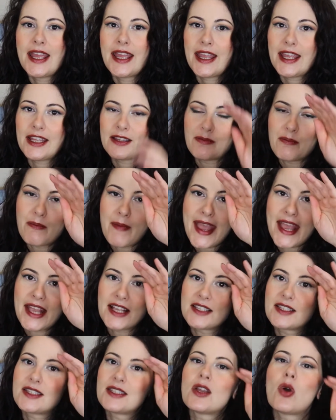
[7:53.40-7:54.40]
it
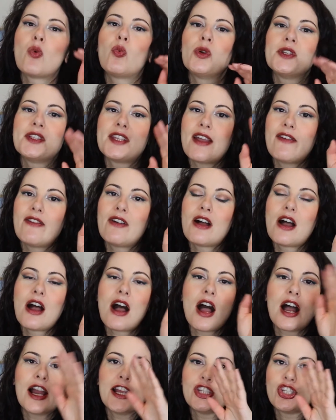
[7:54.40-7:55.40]
makes
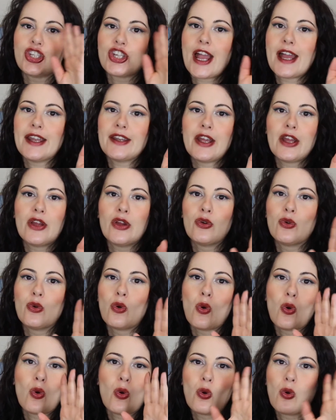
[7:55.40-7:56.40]
whatever
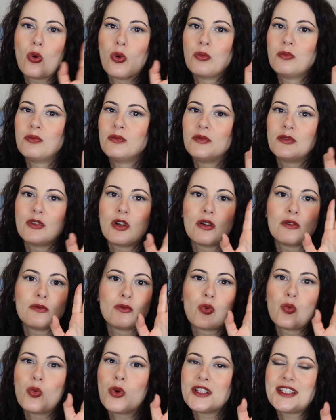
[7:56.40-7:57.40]
eyeshadow or
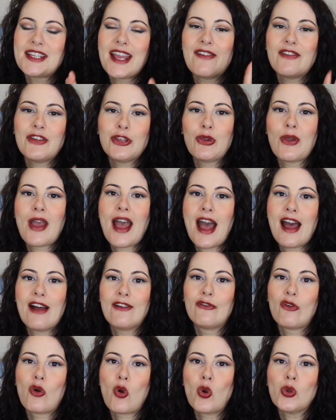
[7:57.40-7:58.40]
whatever you
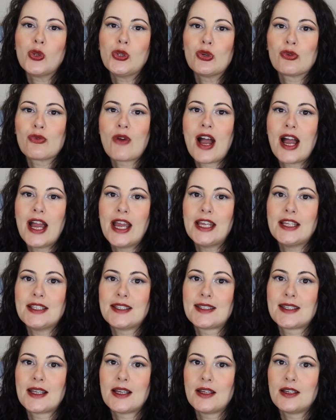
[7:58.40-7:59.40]
have on your
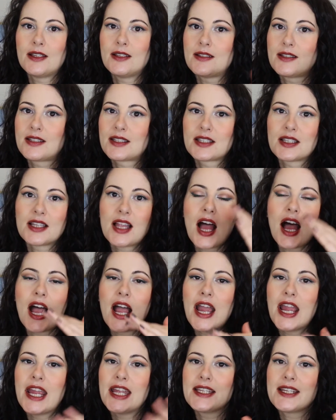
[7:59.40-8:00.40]
eyes
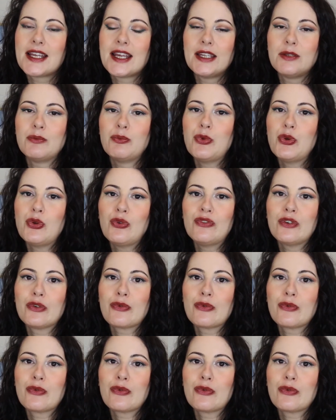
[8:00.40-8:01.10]
slide and move